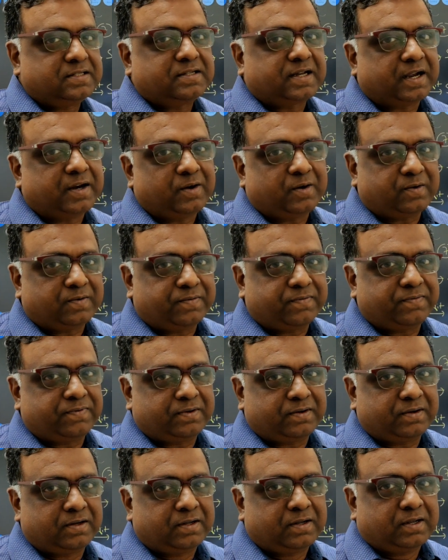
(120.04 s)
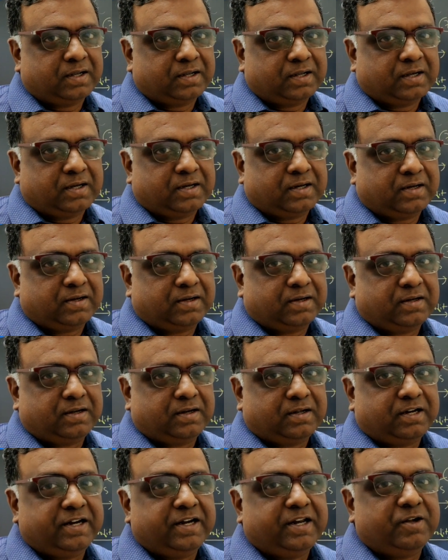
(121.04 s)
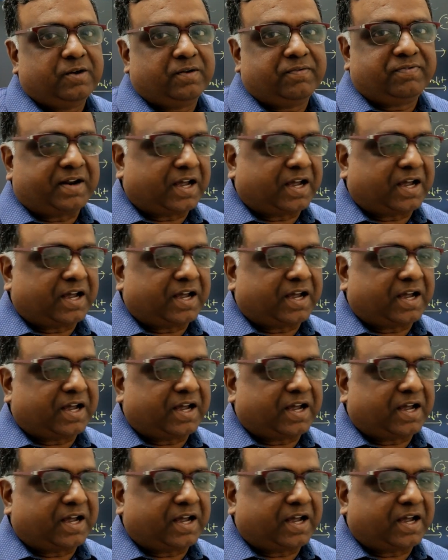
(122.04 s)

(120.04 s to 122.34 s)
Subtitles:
this kind of reading of